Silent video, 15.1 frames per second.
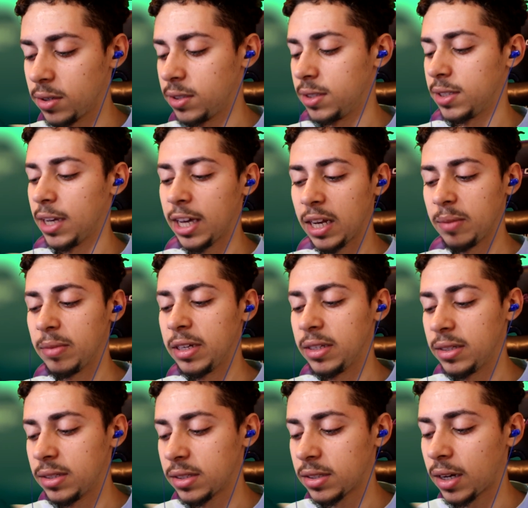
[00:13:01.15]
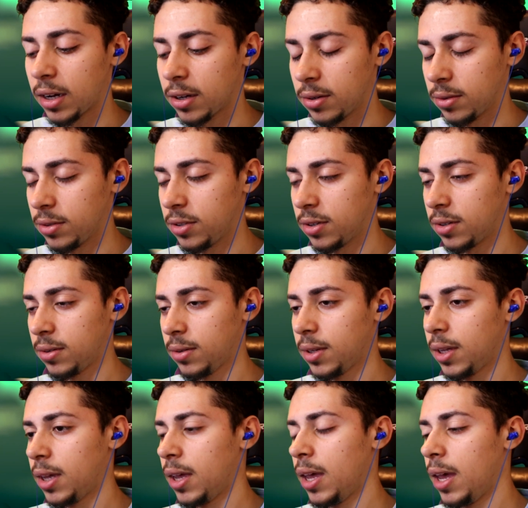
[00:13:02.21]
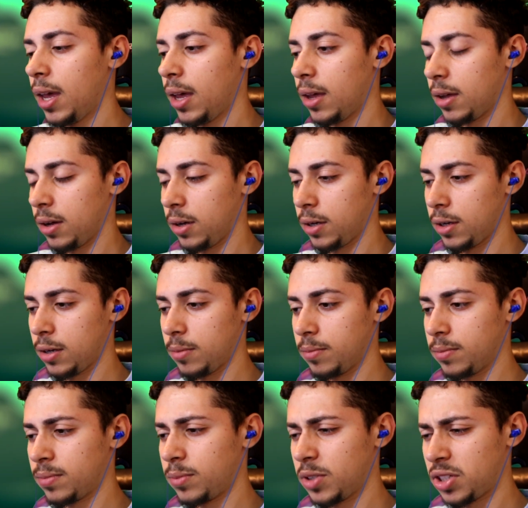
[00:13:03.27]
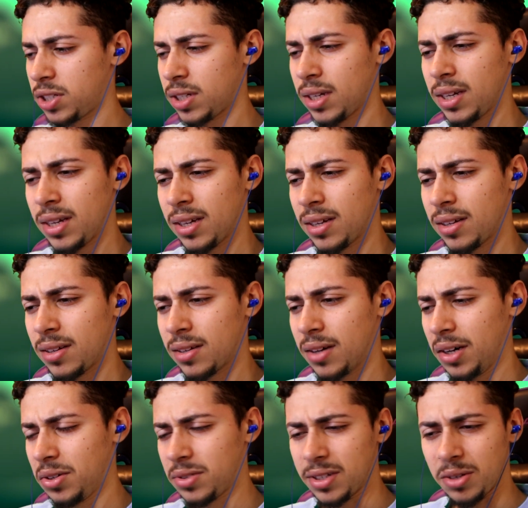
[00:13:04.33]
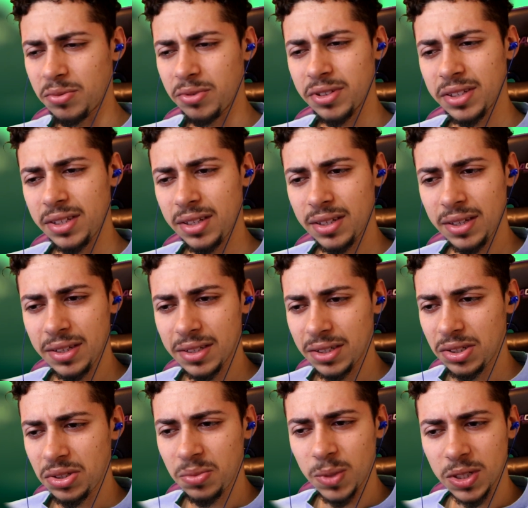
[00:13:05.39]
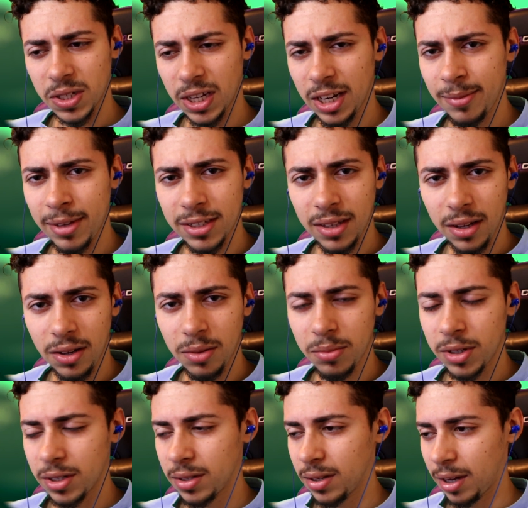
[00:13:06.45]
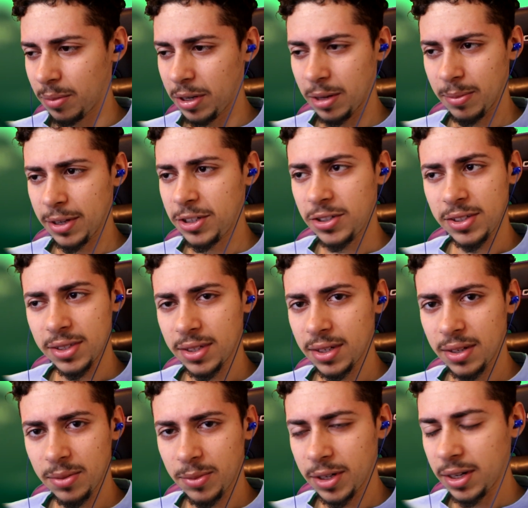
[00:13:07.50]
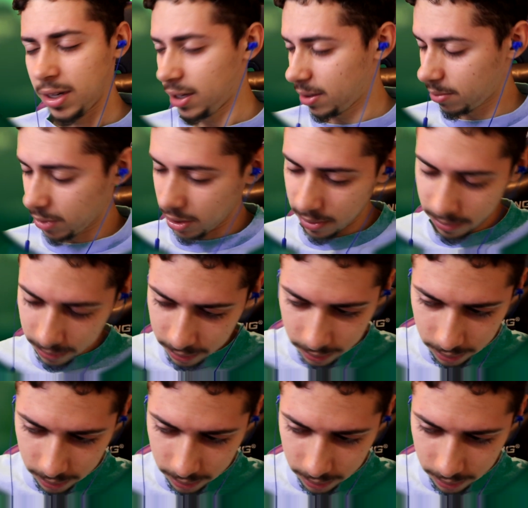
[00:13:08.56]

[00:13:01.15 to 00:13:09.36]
long as it's anime styled, you know? Um, which Undertale Grizzly isn't too much anime styled, but I mean it mentions it and whatnot, but